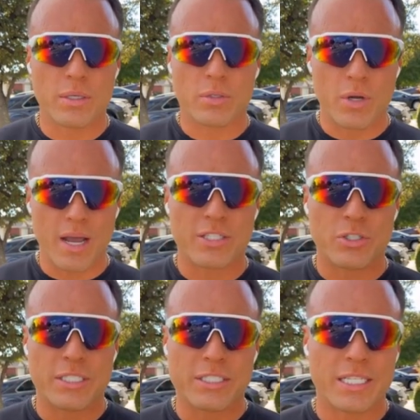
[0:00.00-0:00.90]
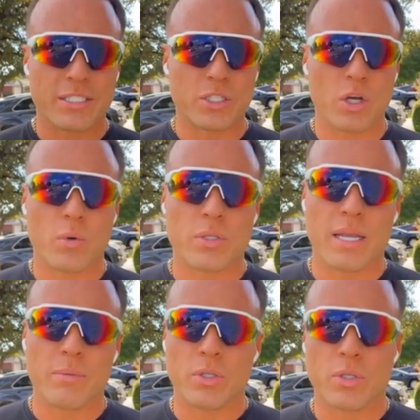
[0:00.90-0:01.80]
you'll actually see the code that
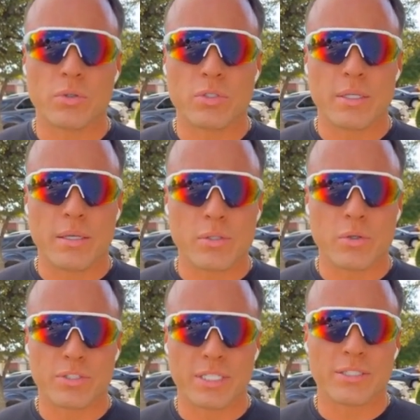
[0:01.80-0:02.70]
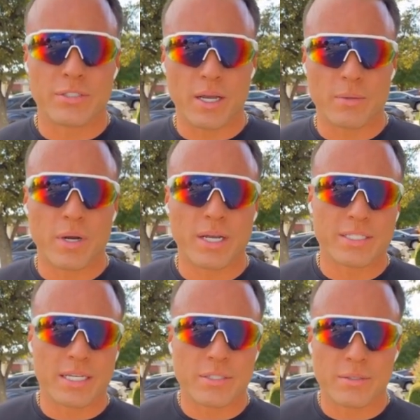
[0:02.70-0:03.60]
it produced. You'll see its thought
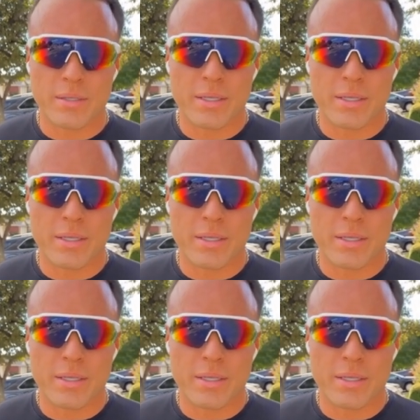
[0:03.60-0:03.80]
process.